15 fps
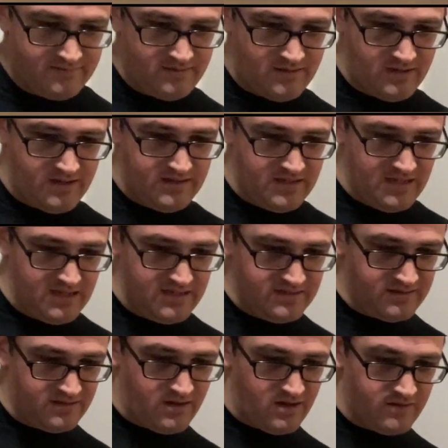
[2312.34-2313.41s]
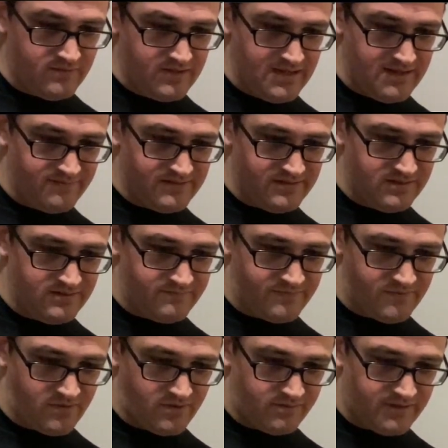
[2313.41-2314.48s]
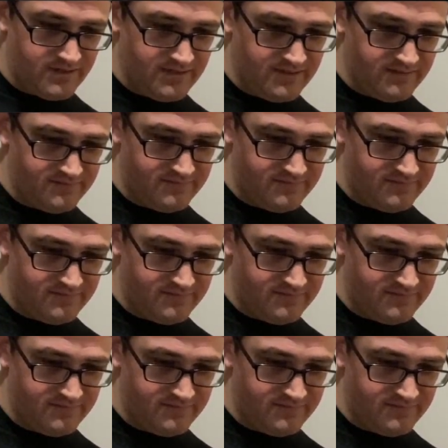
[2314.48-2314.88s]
And that is a card we have seen before already.